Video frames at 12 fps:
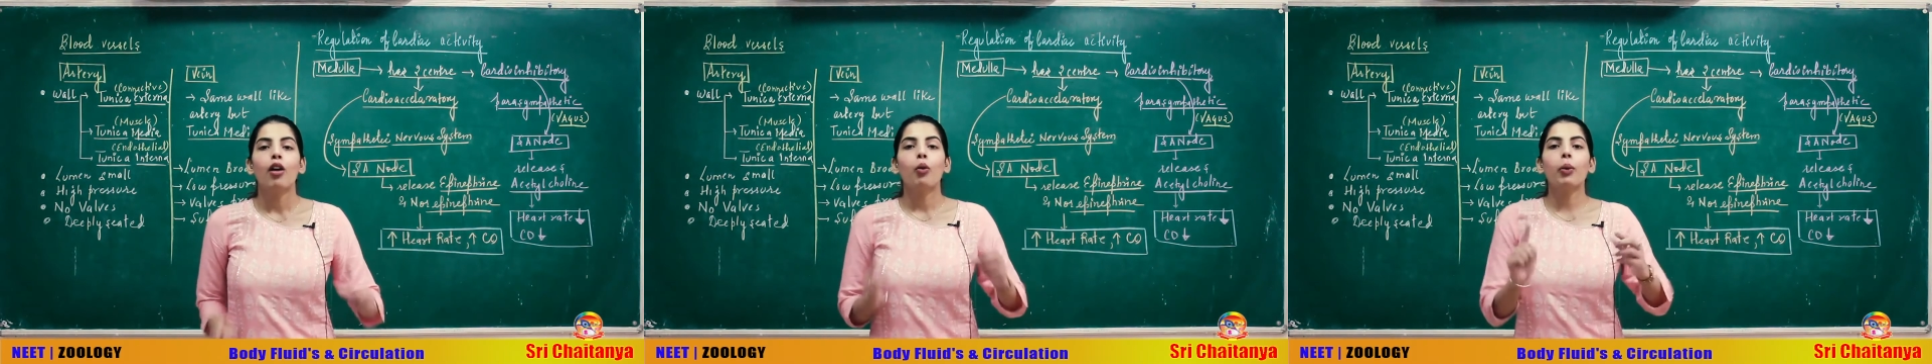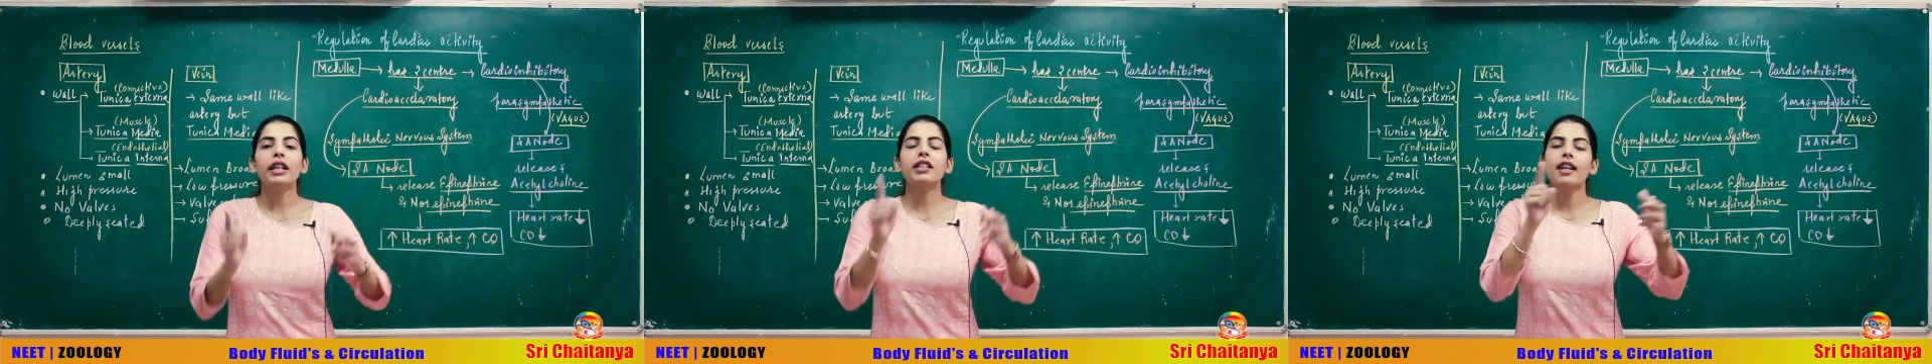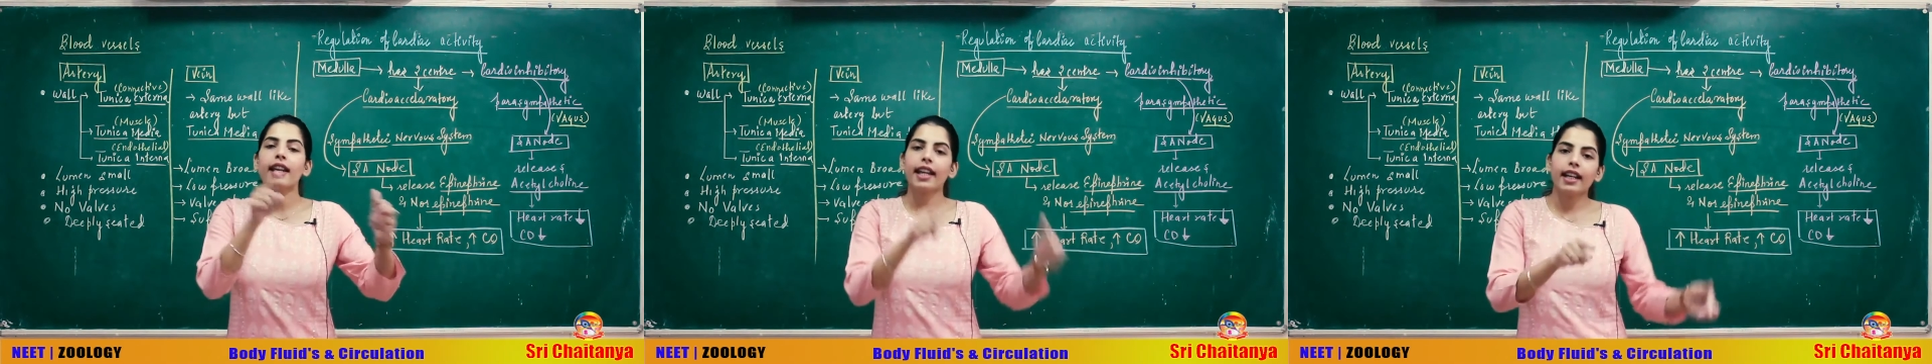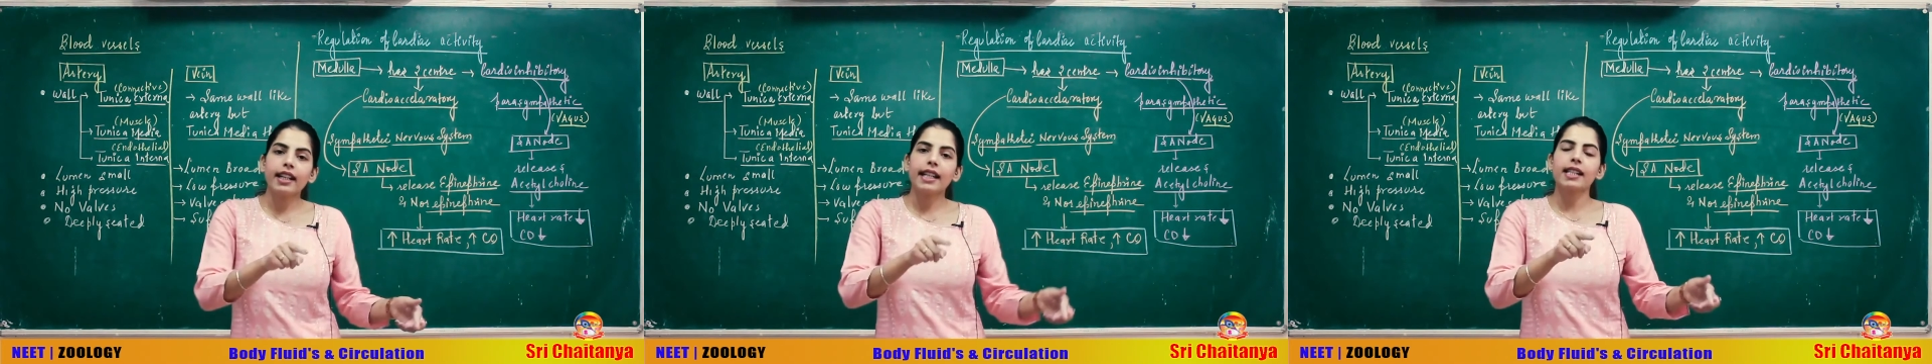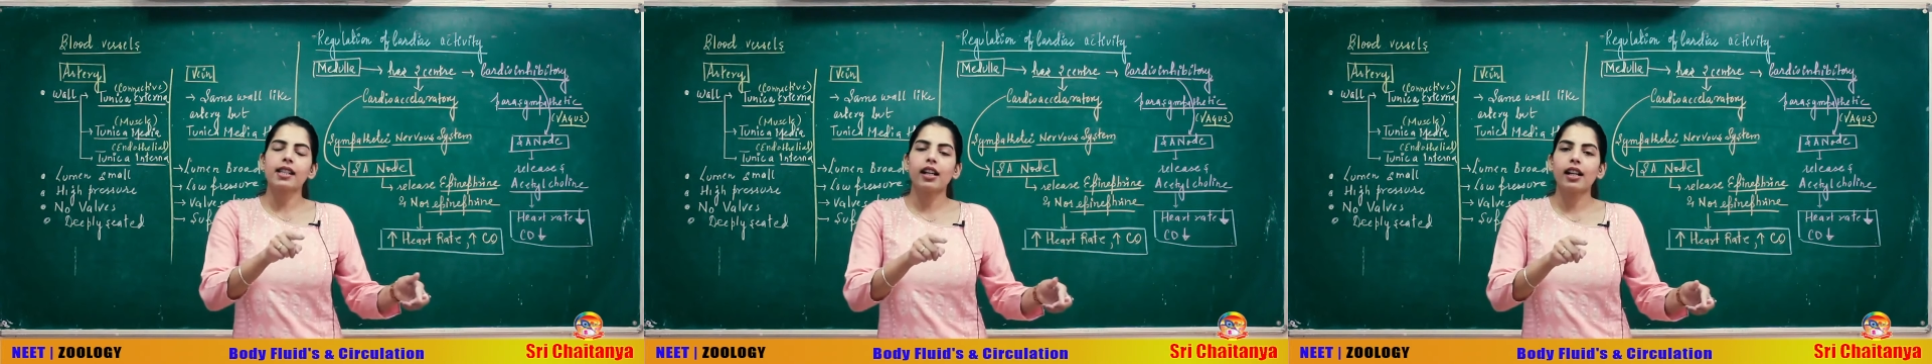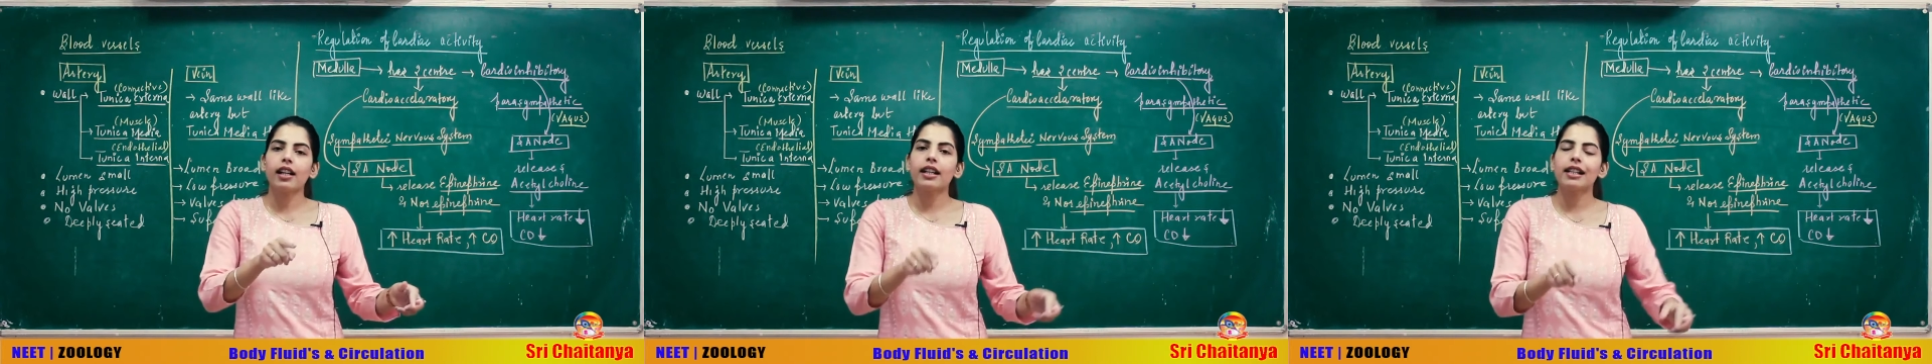which layer is
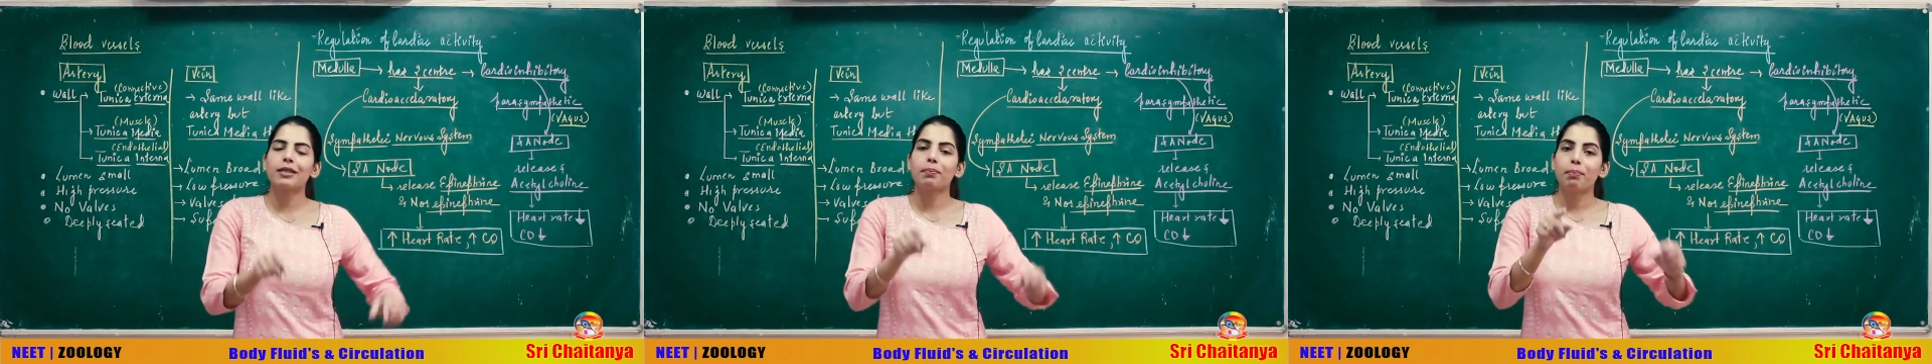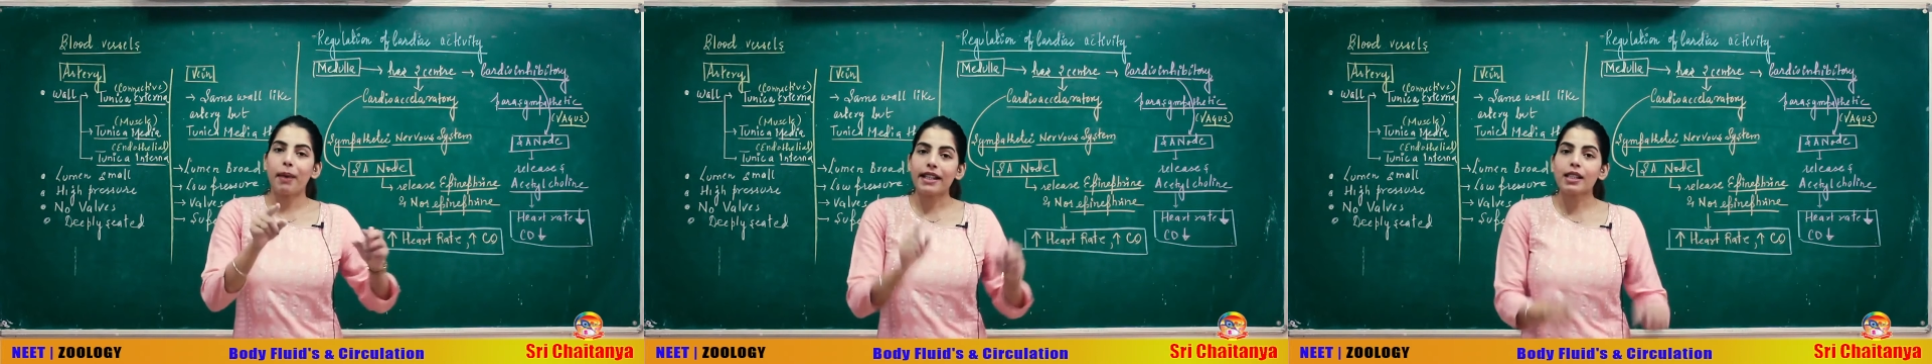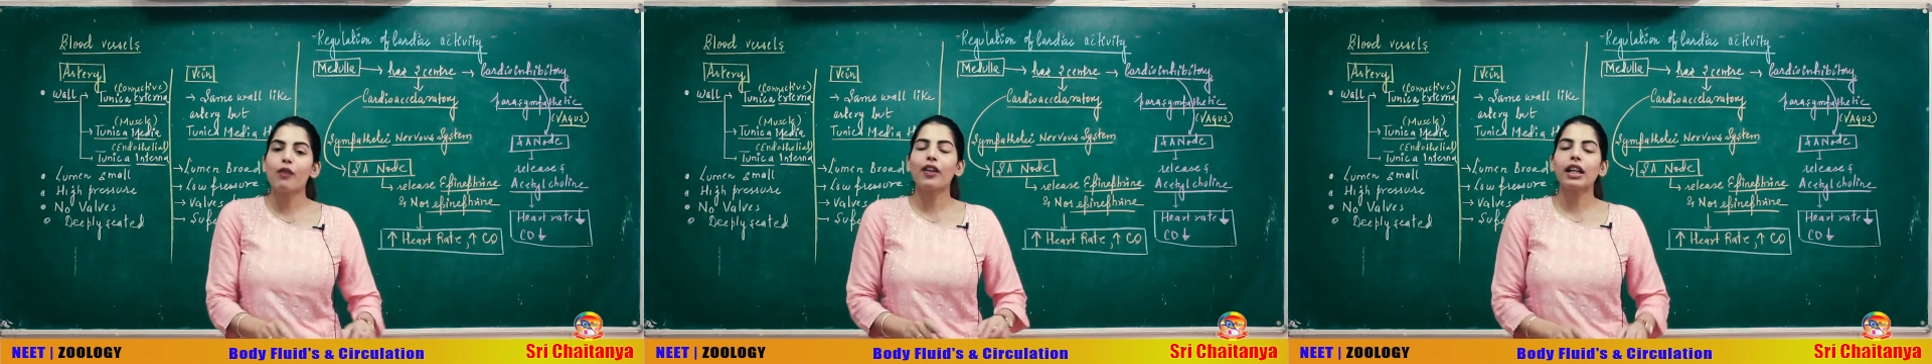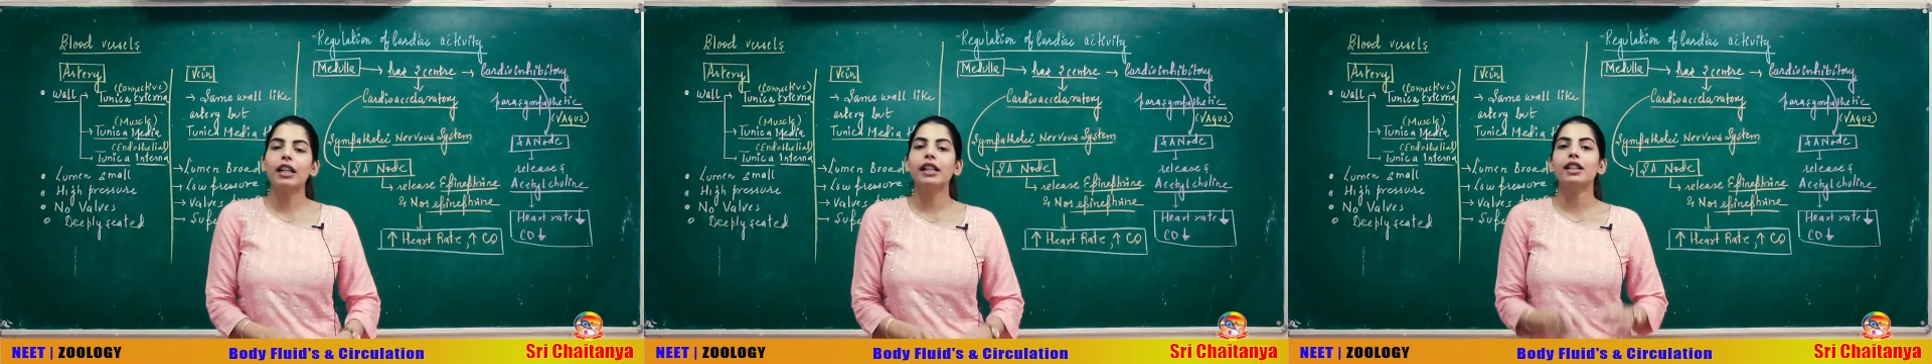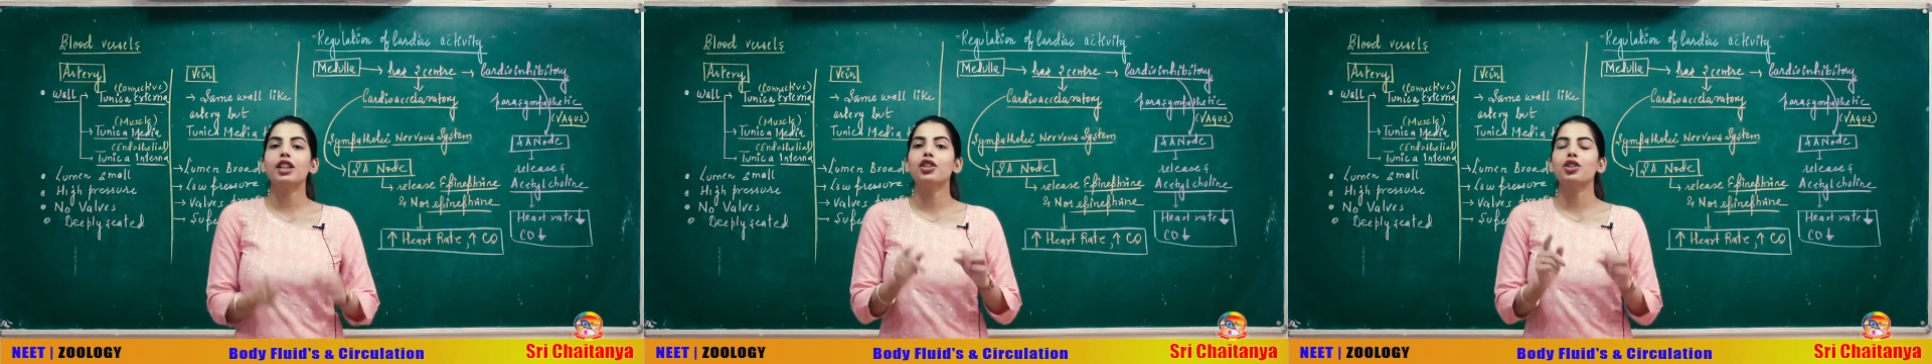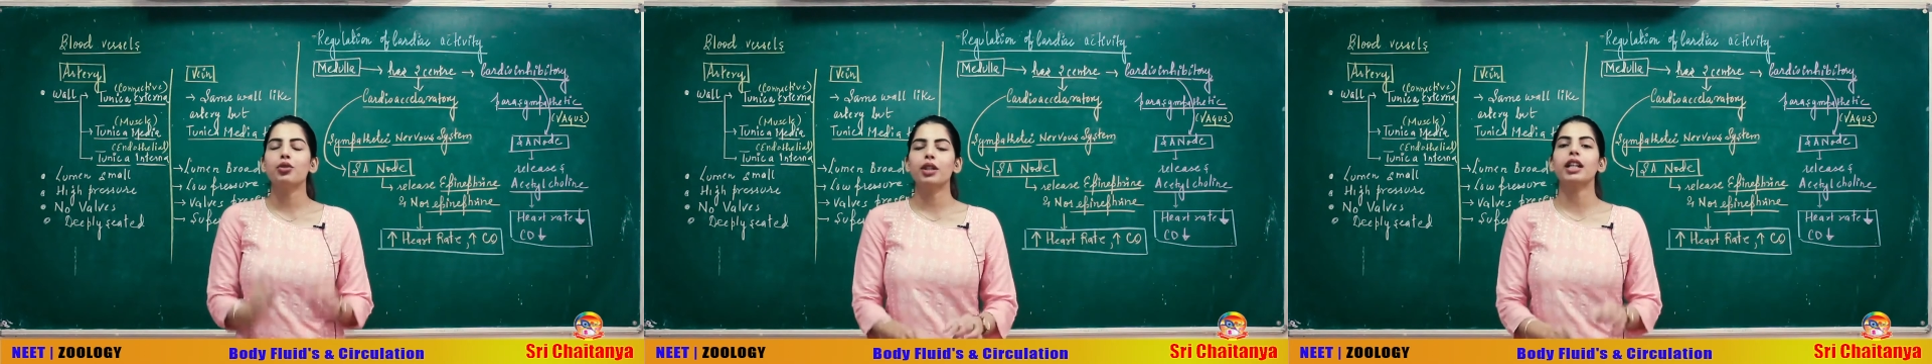thicker is specifically the
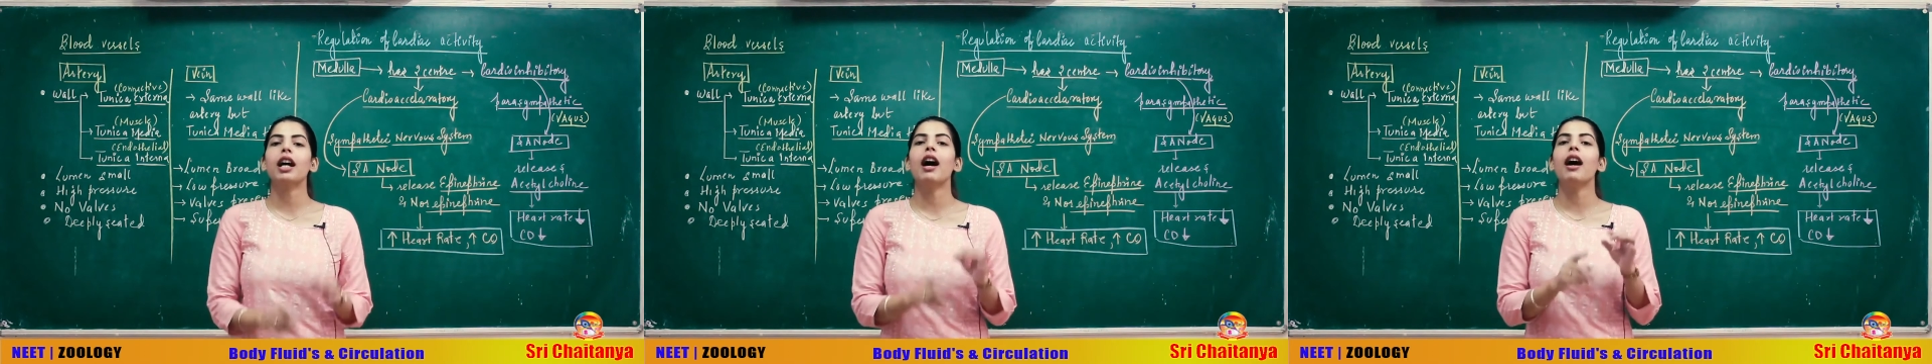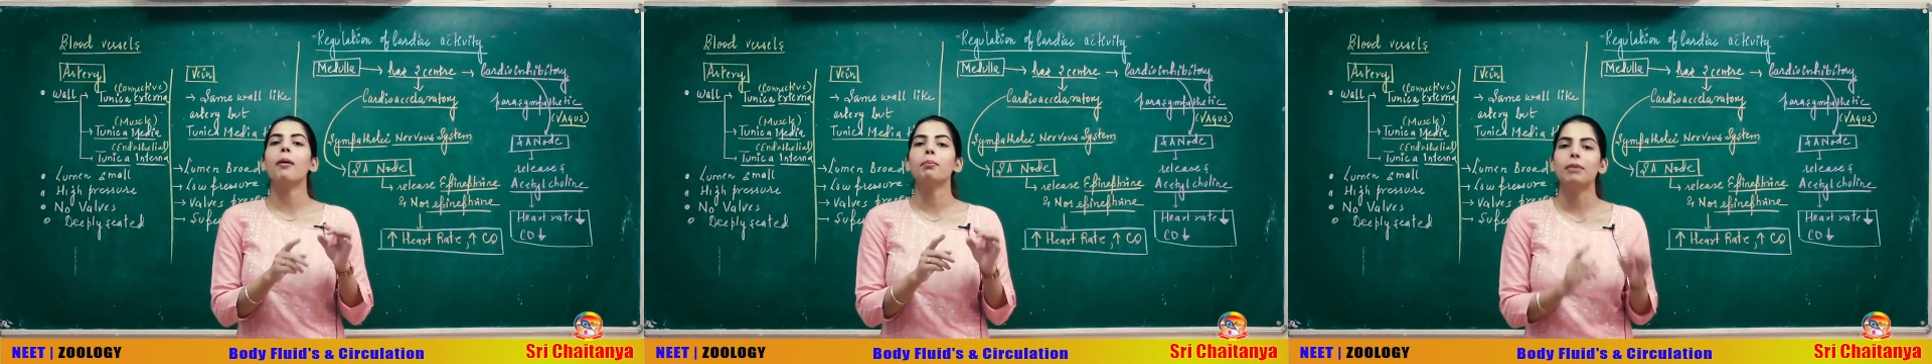tunica